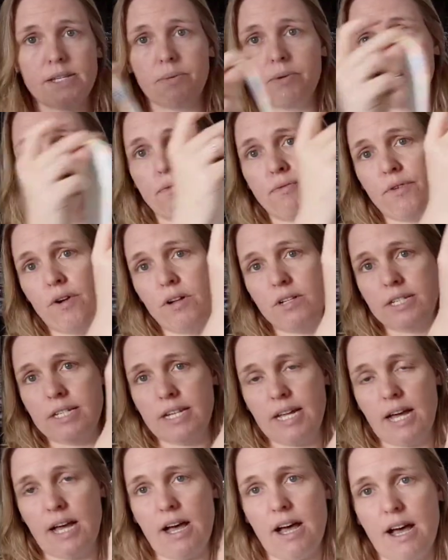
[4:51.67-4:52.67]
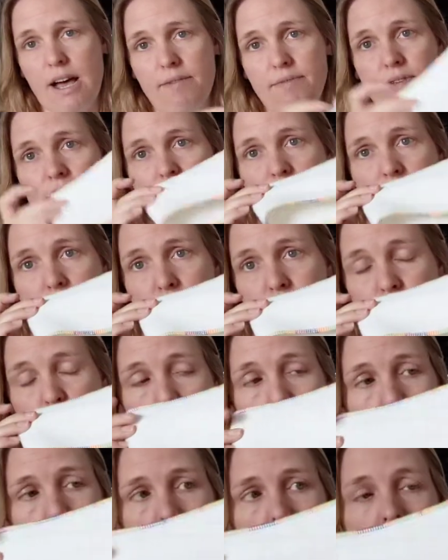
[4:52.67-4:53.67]
so when you fold in half, you get
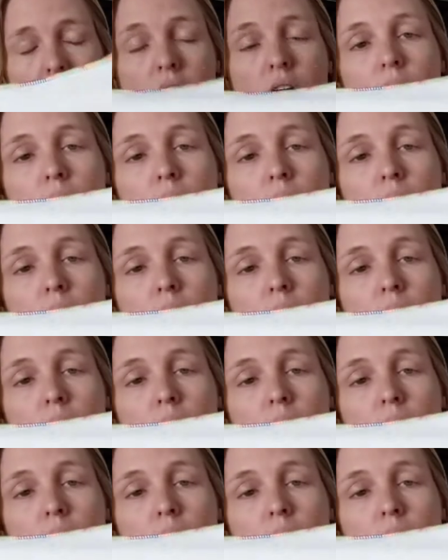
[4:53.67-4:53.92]
four.